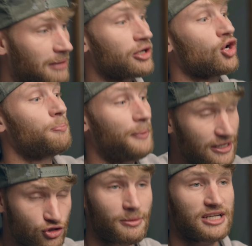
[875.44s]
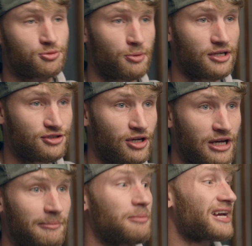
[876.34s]
I'm going to go back to my spot
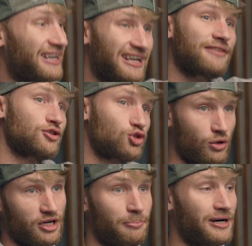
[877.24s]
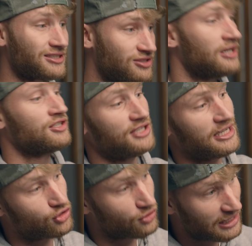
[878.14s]
I'm gonna make another 200 bucks, send
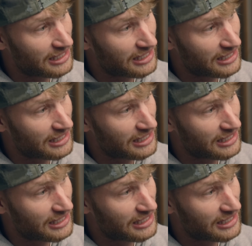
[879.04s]
it to the